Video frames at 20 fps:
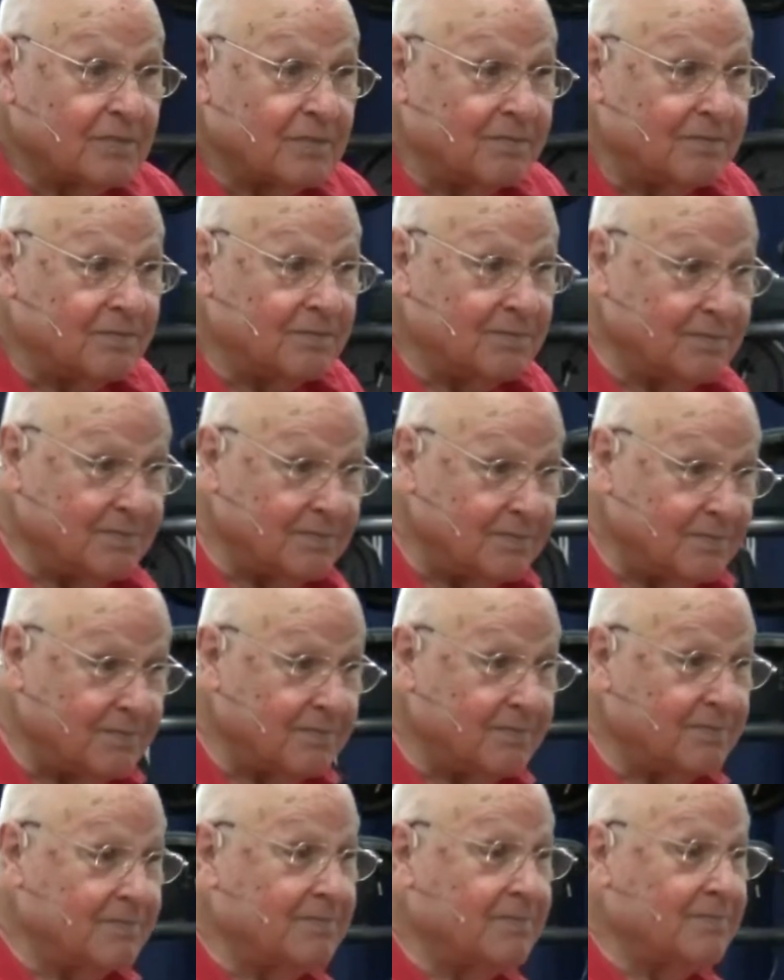Mm.
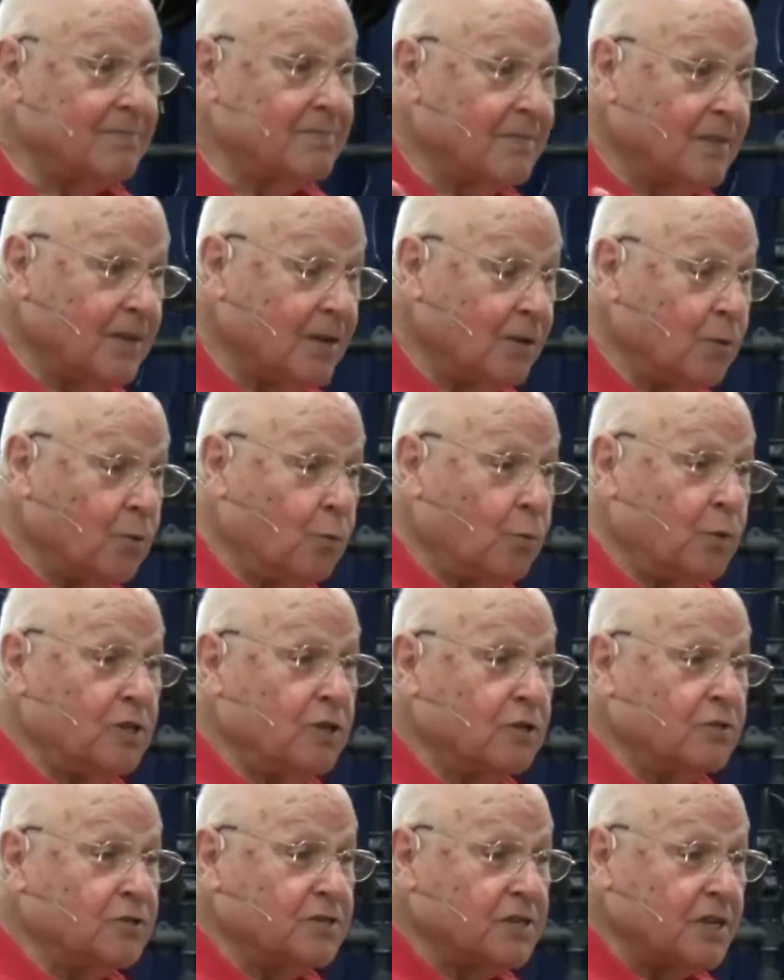We
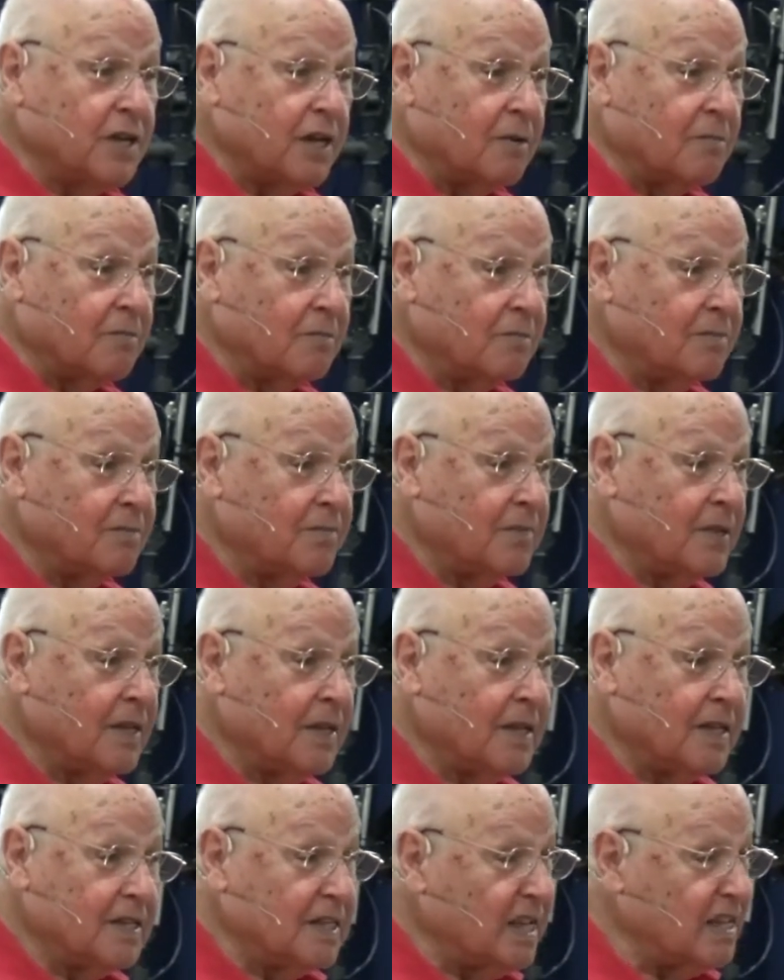don't see him.
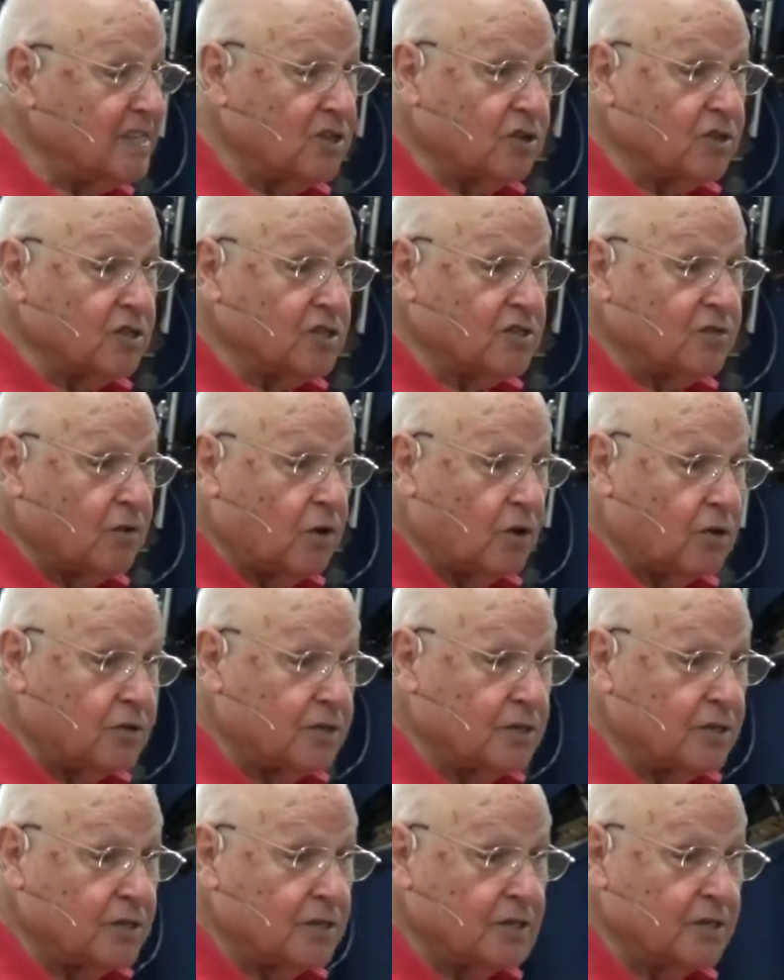That's not his
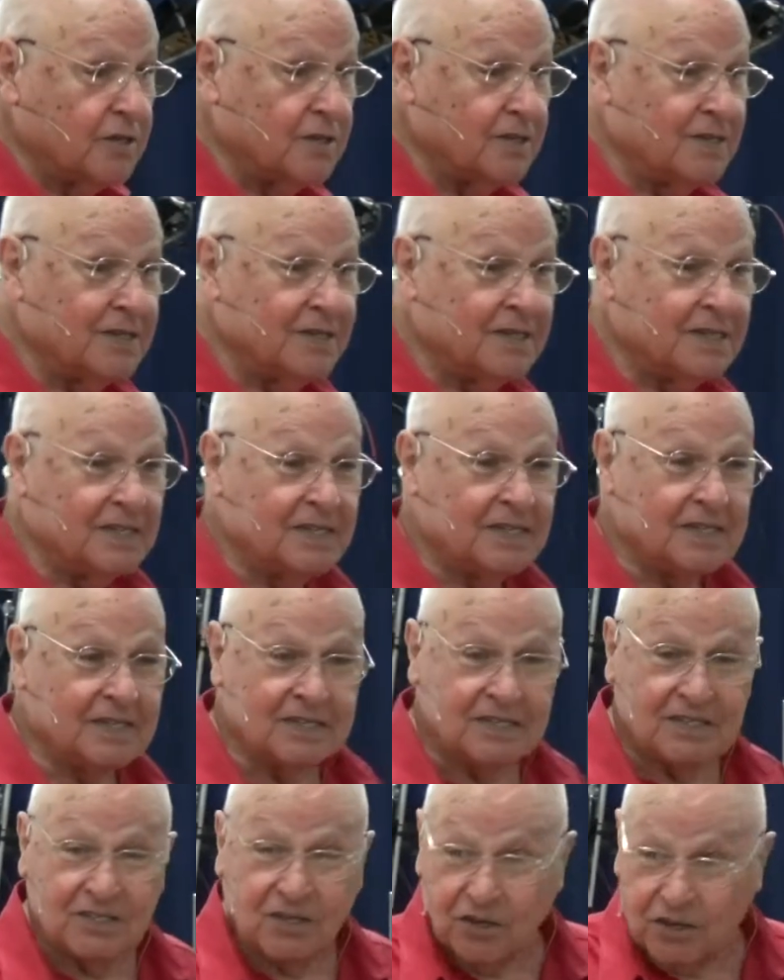fault.
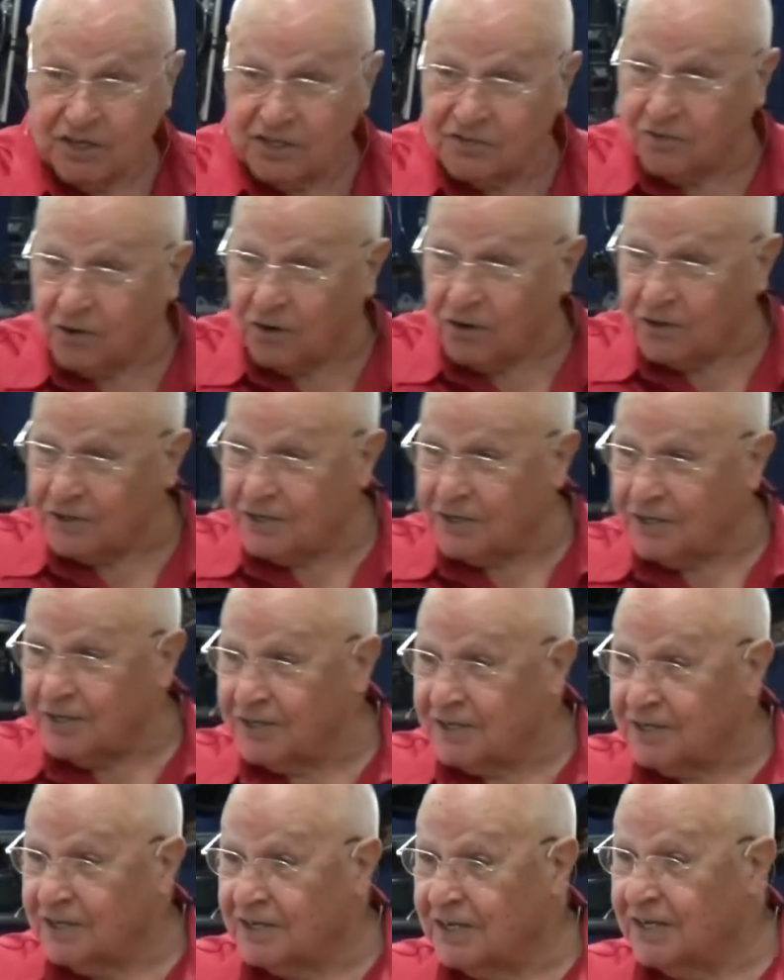Not his fault.
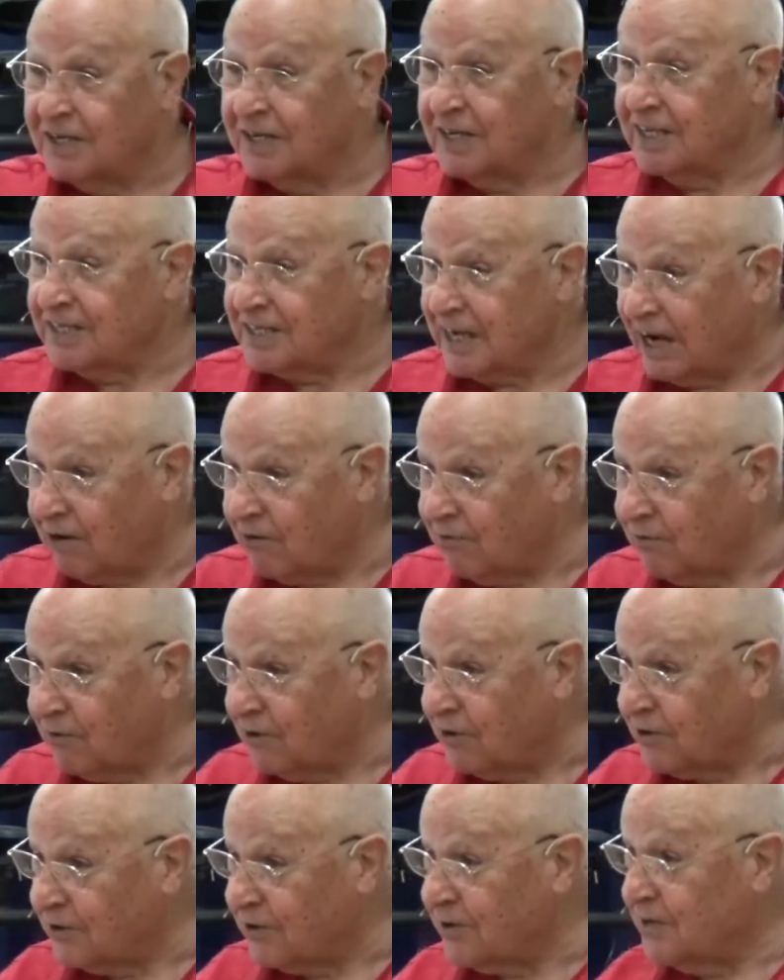It's our
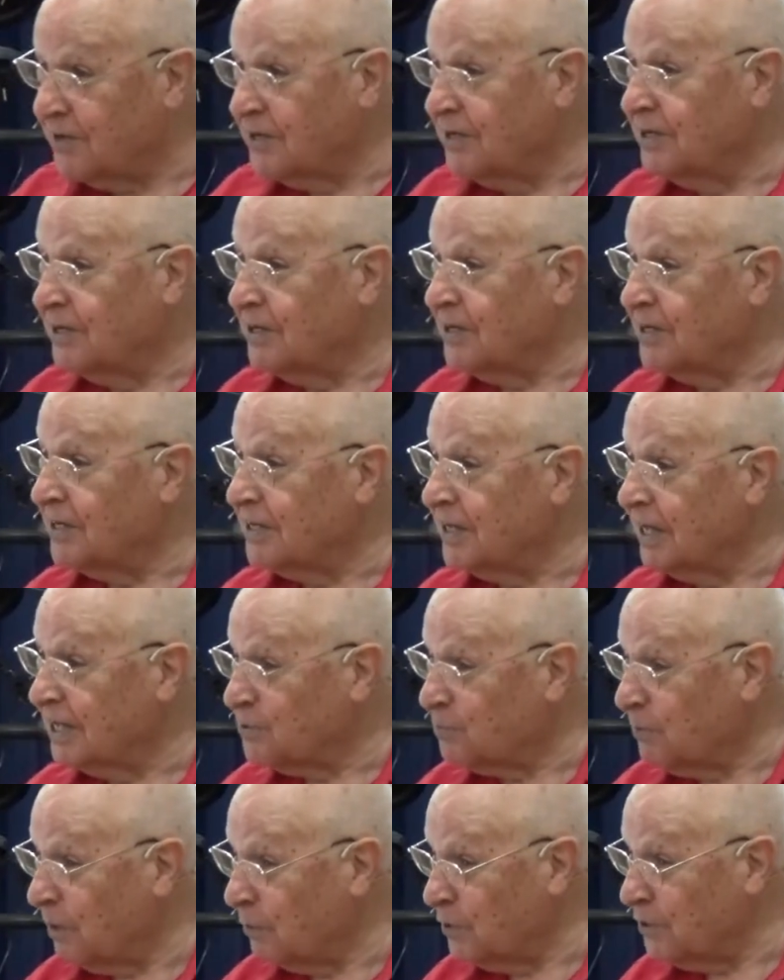fault.
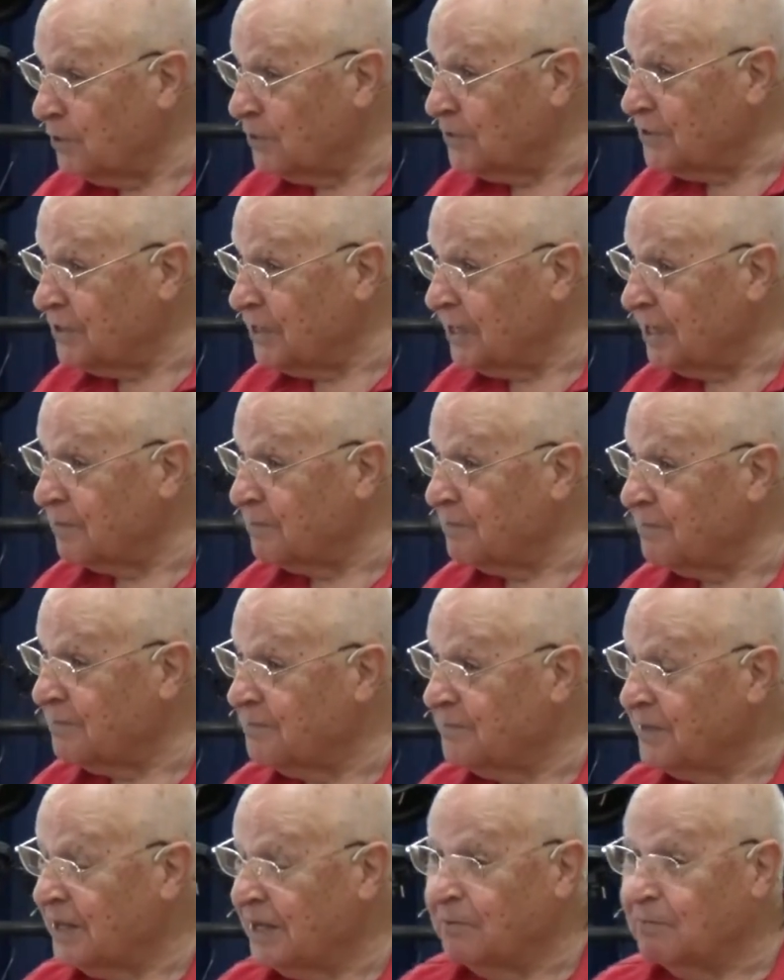That's why we don't see him.
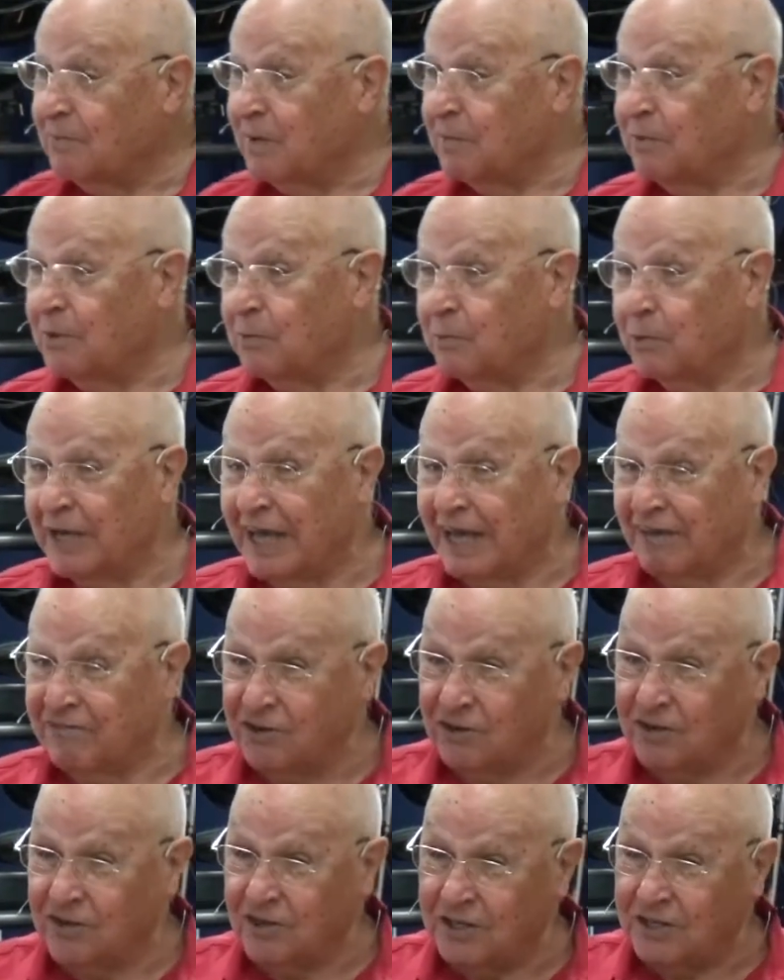Maybe we
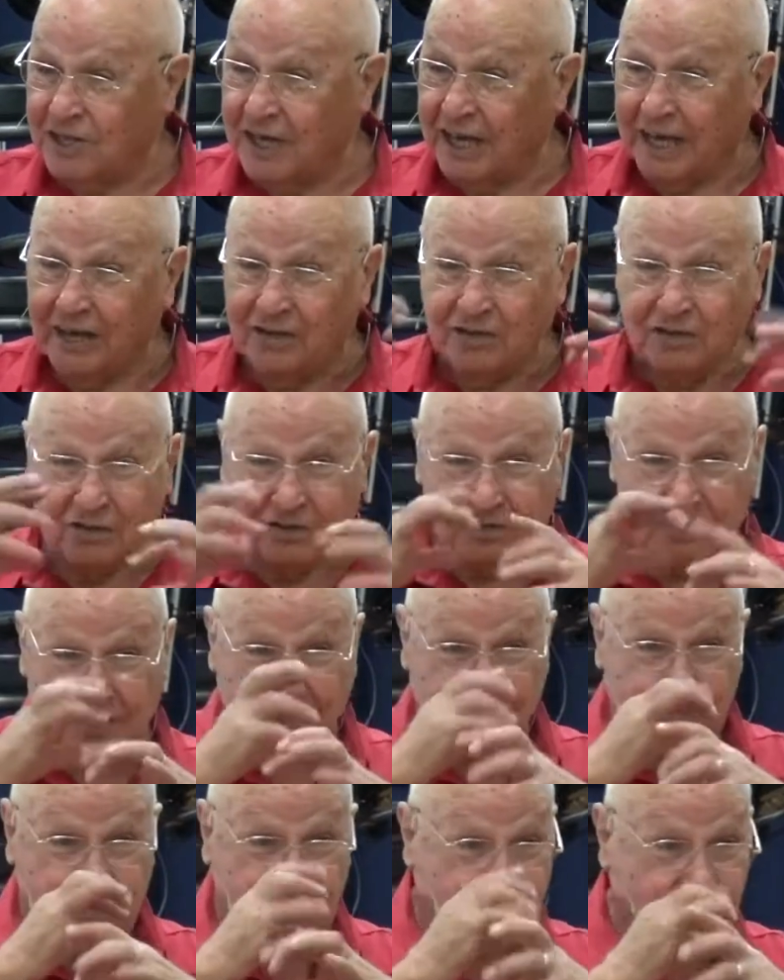haven't heard the angels
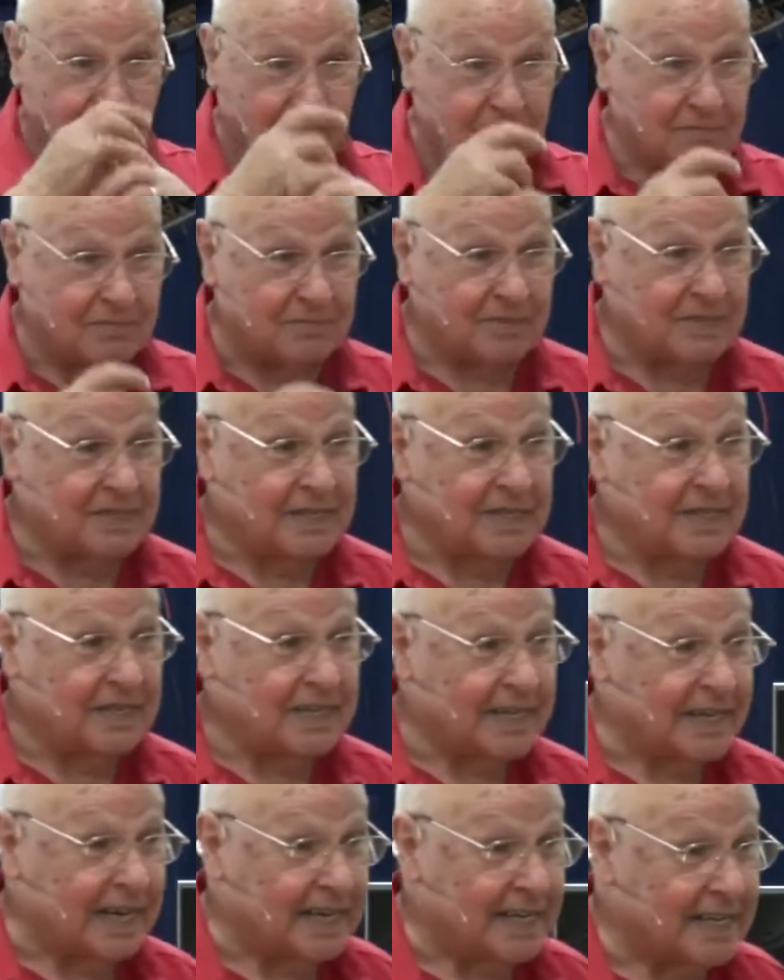sound the trump
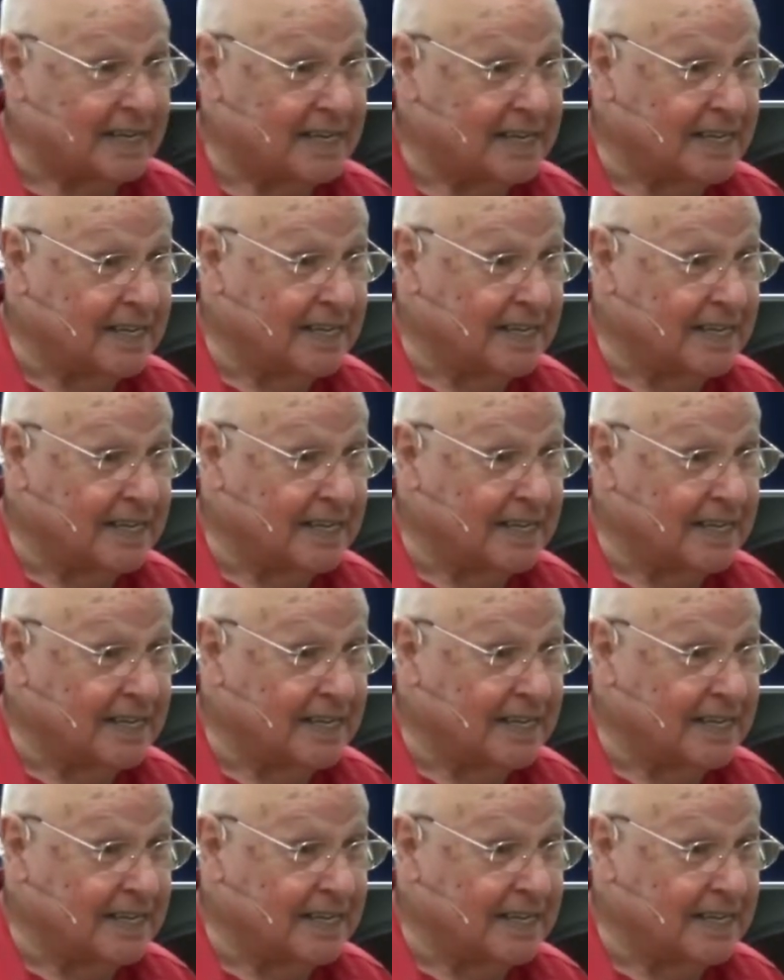yet,